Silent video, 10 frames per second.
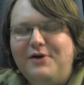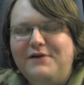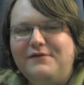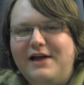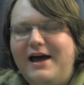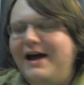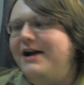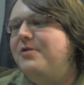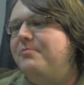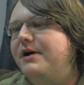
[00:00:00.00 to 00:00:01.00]
red
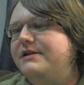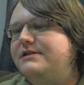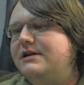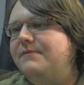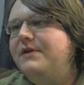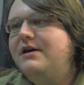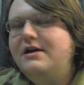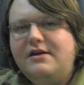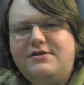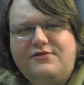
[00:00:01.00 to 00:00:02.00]
flag, but um,
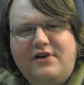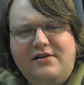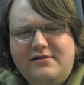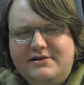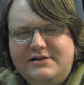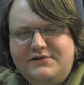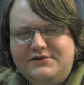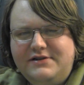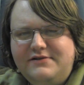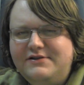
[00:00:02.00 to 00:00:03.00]
thought the trailer looked
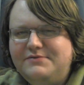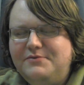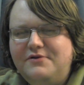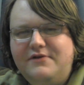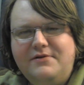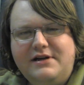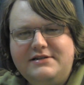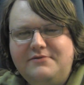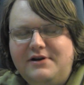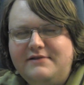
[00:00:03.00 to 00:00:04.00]
interesting to this movie when I
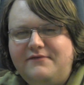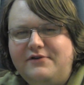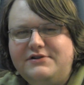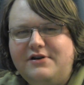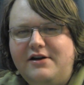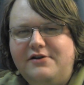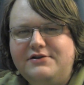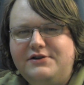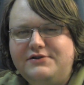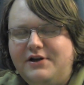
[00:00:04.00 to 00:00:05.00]
when I first saw it years
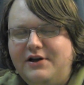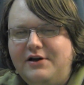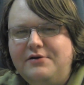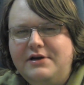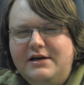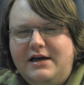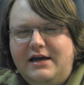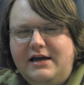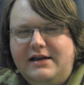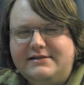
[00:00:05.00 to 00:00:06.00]
and years ago,
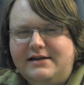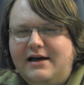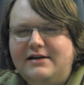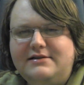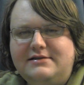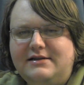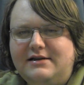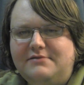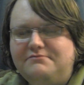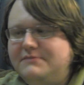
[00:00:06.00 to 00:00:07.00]
and it's gotten
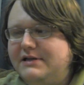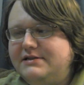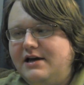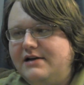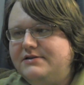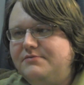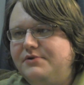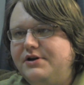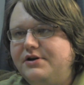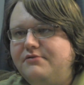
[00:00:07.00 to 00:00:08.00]
um, it's gotten some
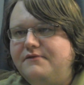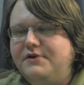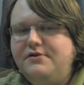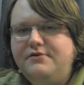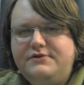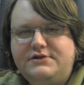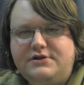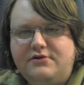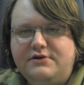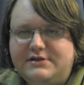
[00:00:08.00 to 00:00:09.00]
pretty good reviews.
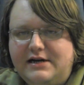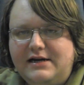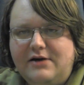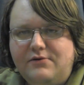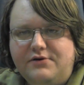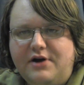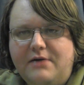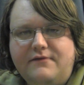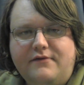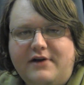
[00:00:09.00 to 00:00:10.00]
So decided I would
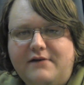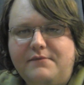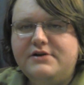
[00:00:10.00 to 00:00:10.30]
grab it for five